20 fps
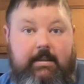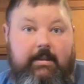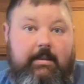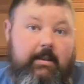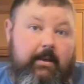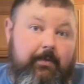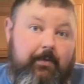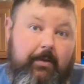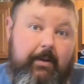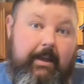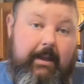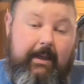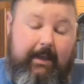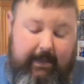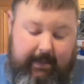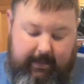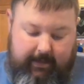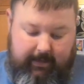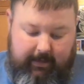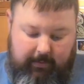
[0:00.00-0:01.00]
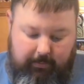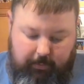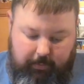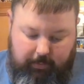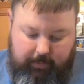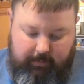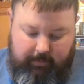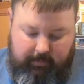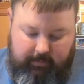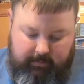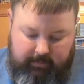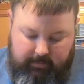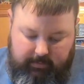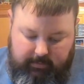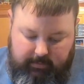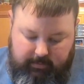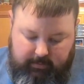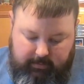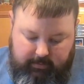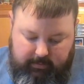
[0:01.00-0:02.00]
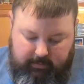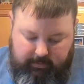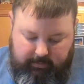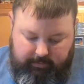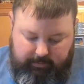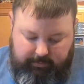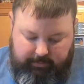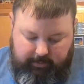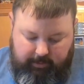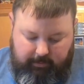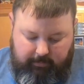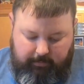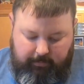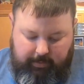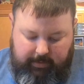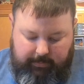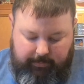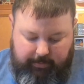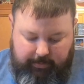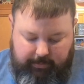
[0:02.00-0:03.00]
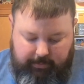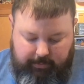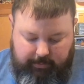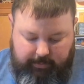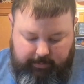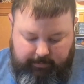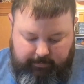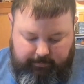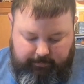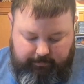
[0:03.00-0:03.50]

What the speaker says: to see if we need to add any more salt and pepper to it.